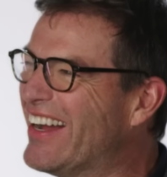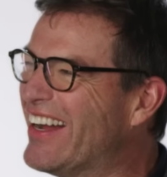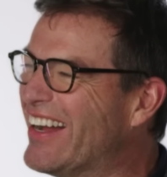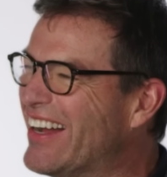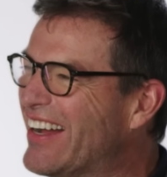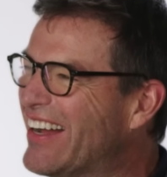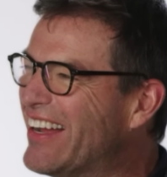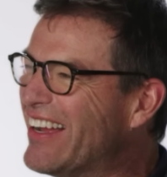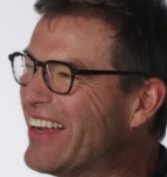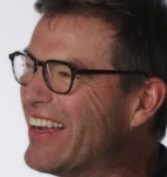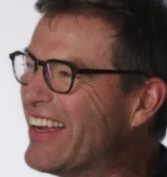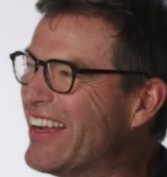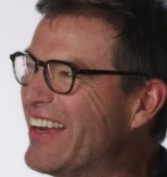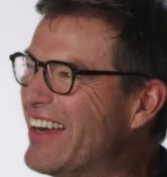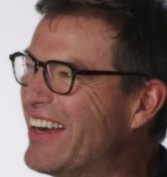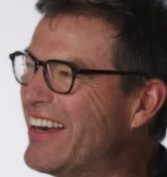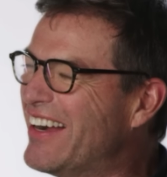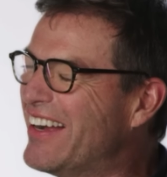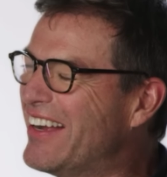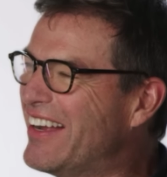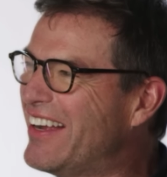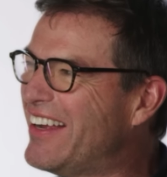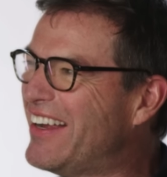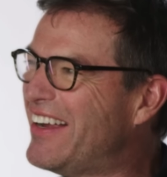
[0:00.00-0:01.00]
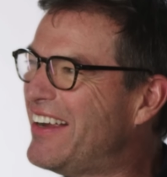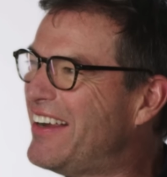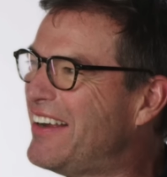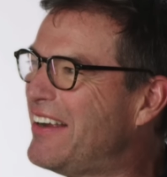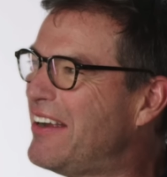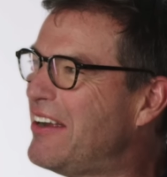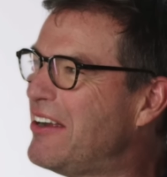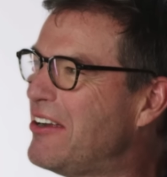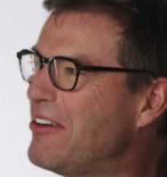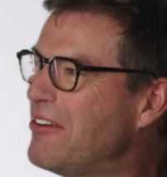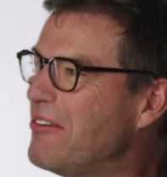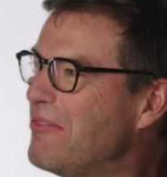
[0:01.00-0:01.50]

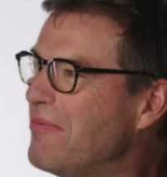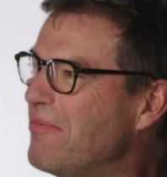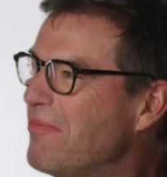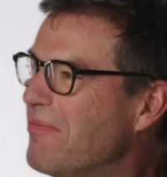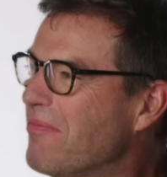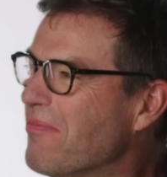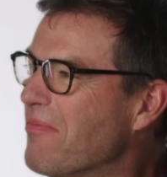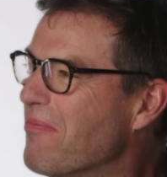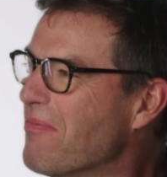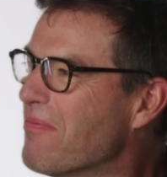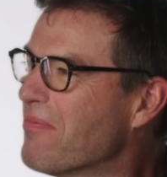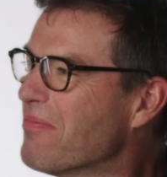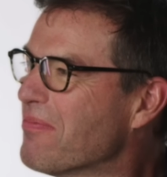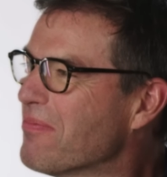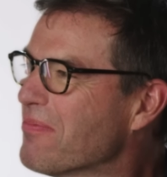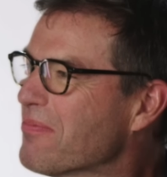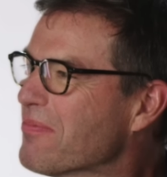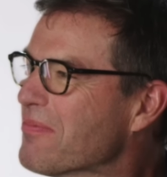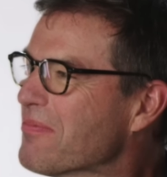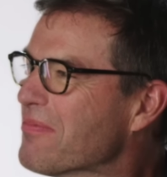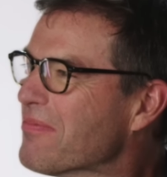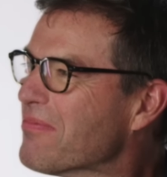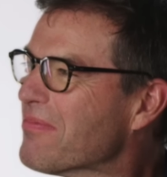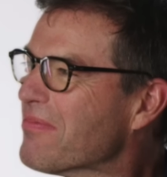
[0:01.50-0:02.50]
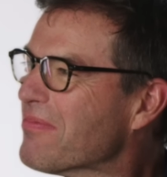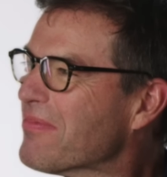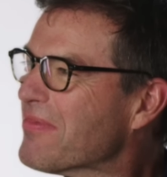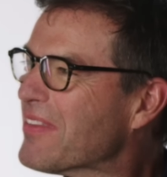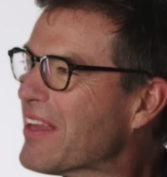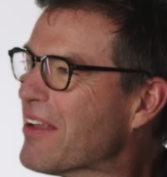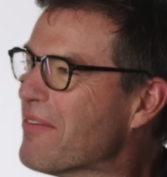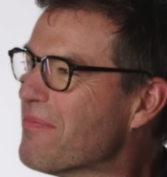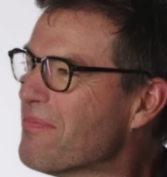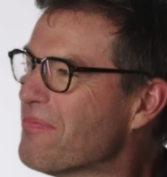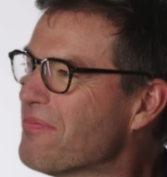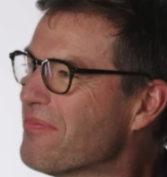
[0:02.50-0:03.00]

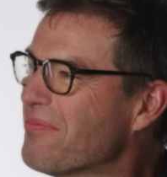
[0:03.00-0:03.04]
[no speech]